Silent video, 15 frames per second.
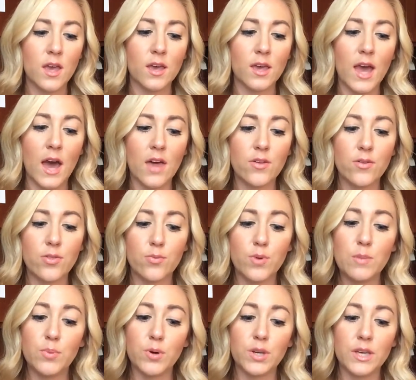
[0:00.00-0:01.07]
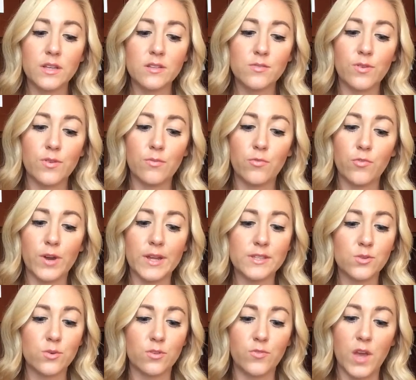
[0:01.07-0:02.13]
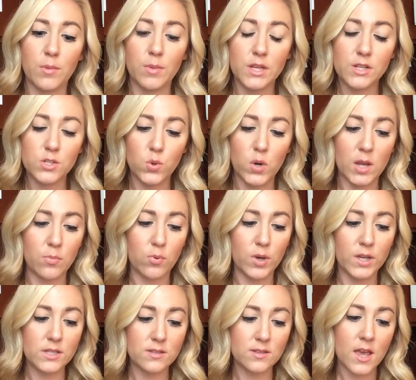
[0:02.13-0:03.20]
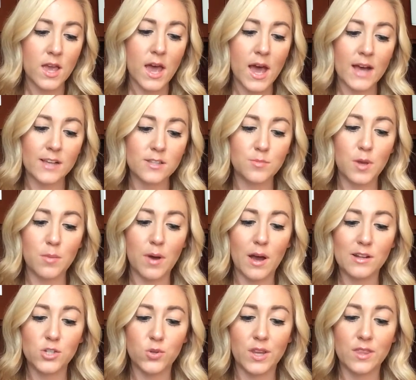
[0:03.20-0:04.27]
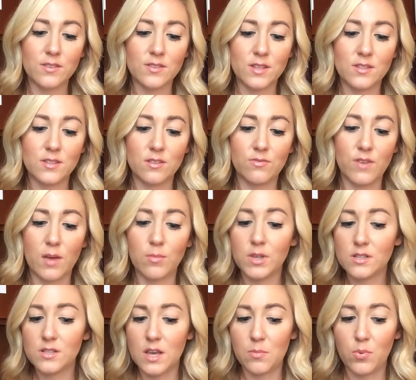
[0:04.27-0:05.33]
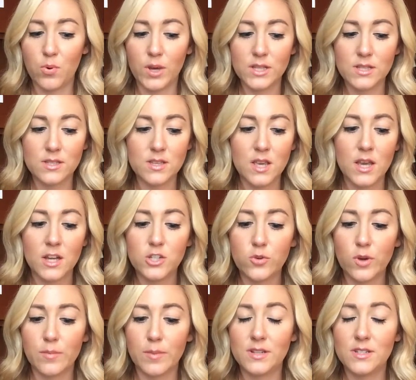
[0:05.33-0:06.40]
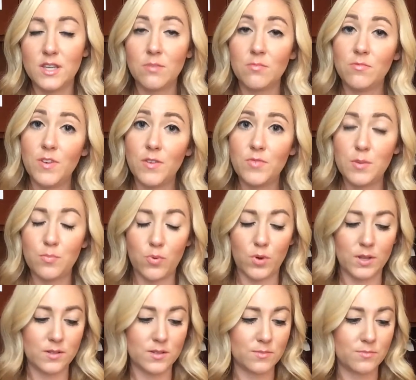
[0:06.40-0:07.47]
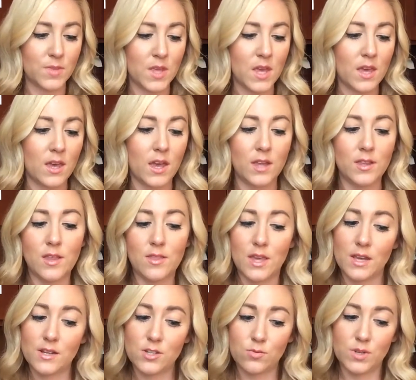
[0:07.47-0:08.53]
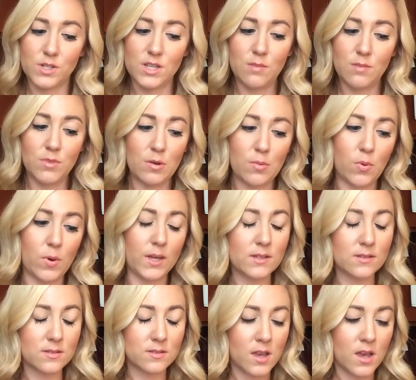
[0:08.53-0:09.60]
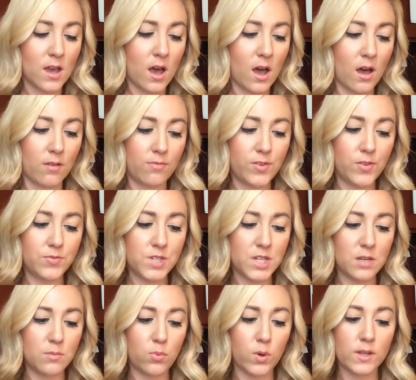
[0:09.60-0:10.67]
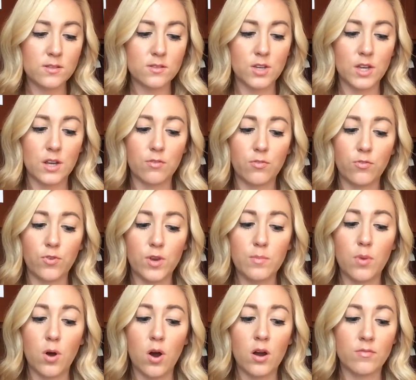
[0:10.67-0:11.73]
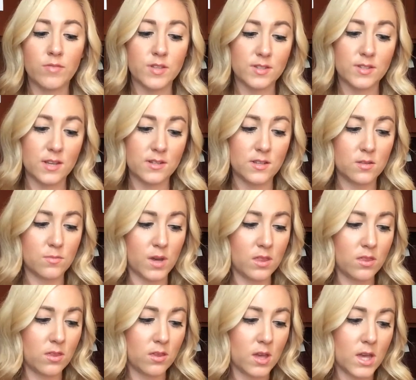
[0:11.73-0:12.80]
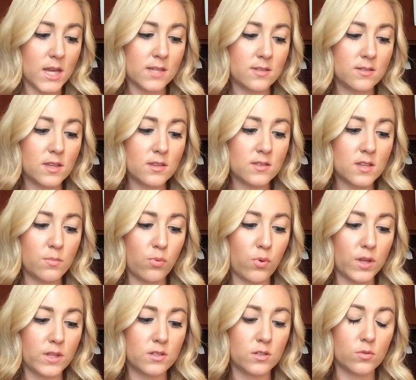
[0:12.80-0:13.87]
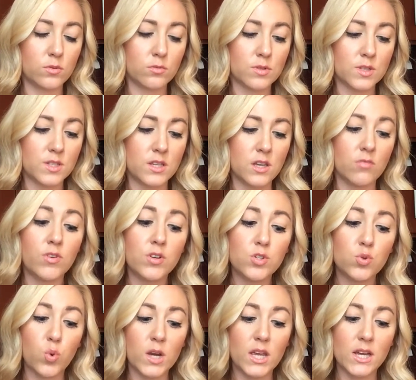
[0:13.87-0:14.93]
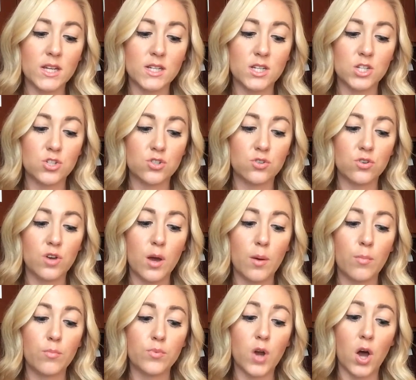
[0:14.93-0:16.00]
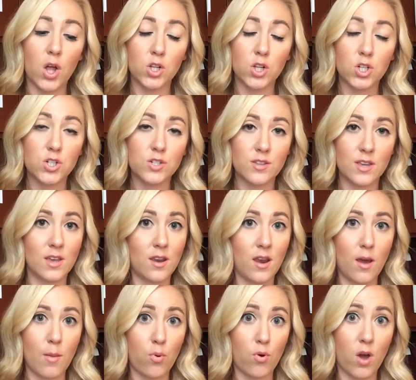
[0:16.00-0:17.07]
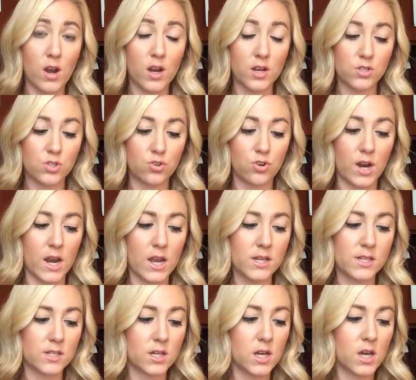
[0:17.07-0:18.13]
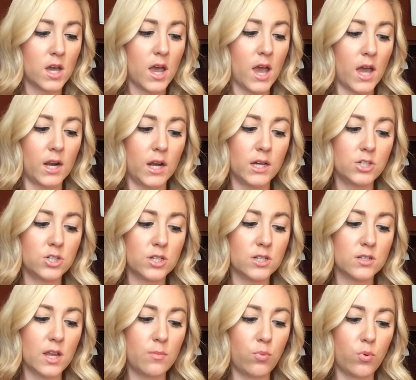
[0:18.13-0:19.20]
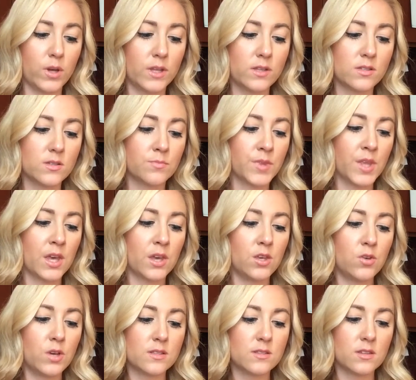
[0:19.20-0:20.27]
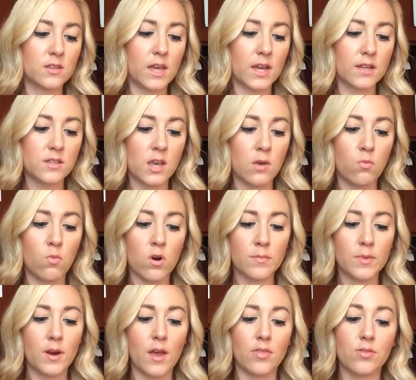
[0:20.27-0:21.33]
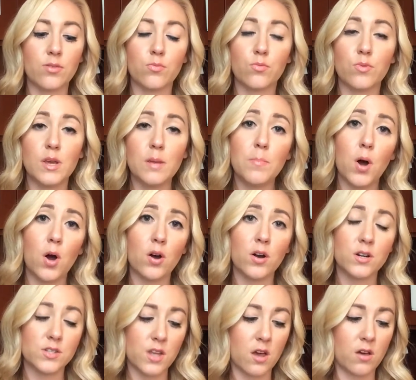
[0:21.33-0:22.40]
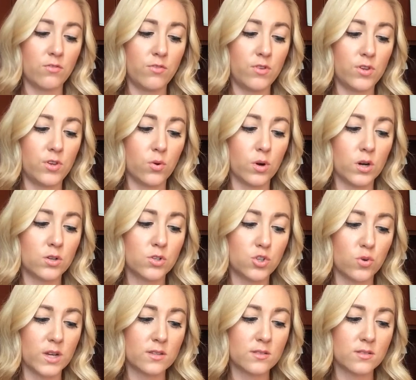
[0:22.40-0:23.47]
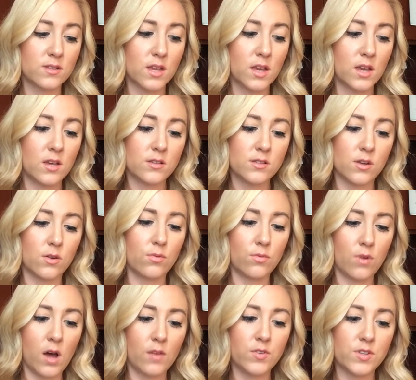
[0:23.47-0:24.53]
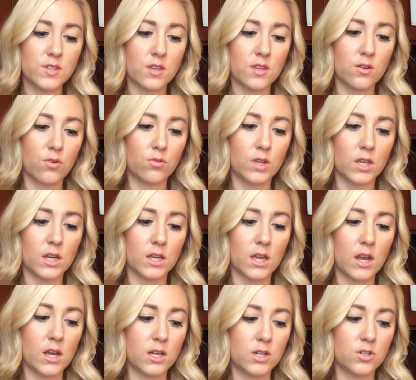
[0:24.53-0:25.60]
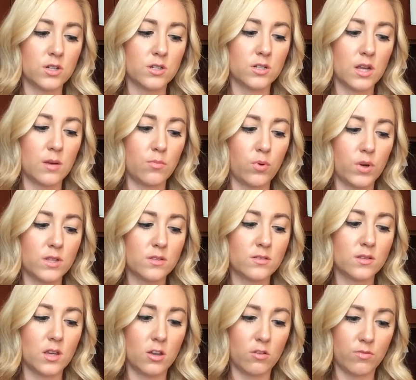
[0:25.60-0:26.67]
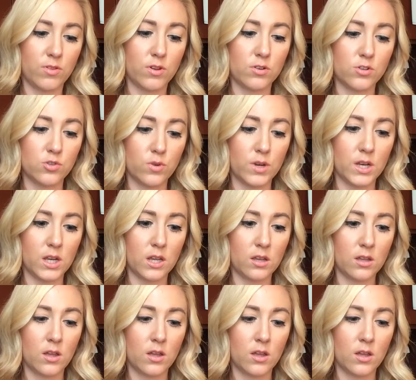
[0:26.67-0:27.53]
Gather three bookings from friends or family, 20 points. Ask me about joining the Scentsy family, 10 points. Join my team, 50 points. And then they get to redeem their points uh, 15 points, you get a free bar of the scent of the month. 60 points, you will receive 20 additional dollars in product credit. And 110 points, you can select a warmer and three bars of your choice. So obviously they're only going to get 110 points if they're joining.